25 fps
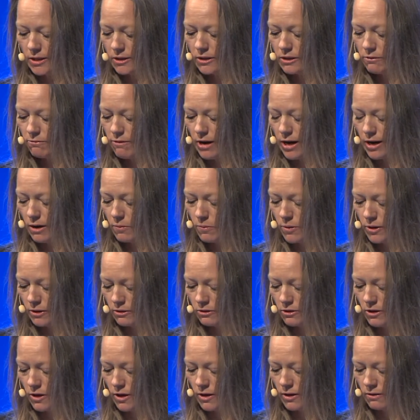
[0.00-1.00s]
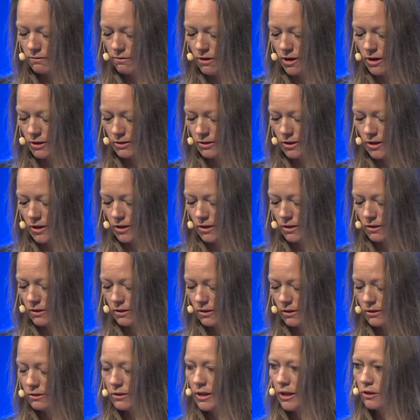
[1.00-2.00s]
These developments are
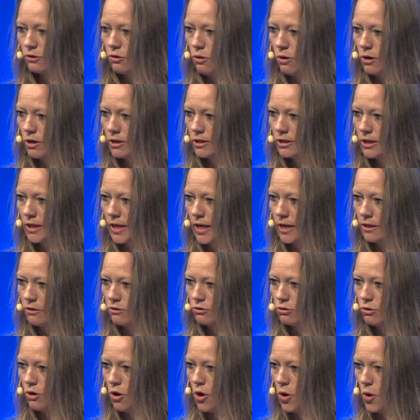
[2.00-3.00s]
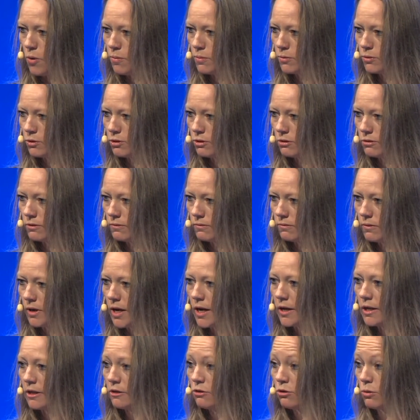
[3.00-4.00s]
inviting the technology into homes
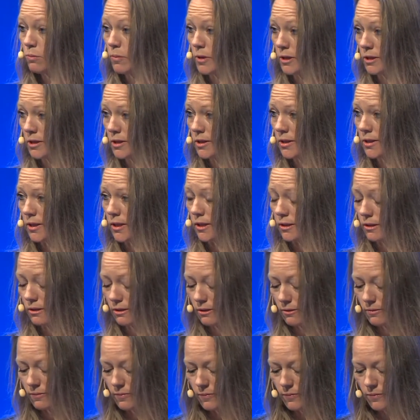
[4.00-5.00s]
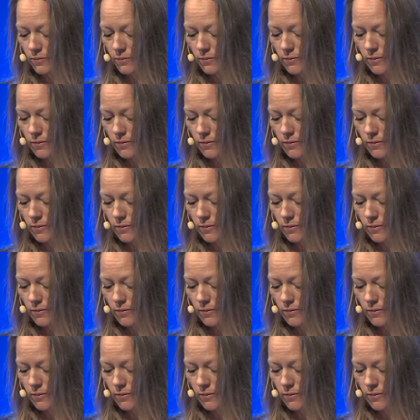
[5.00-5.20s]
and into businesses.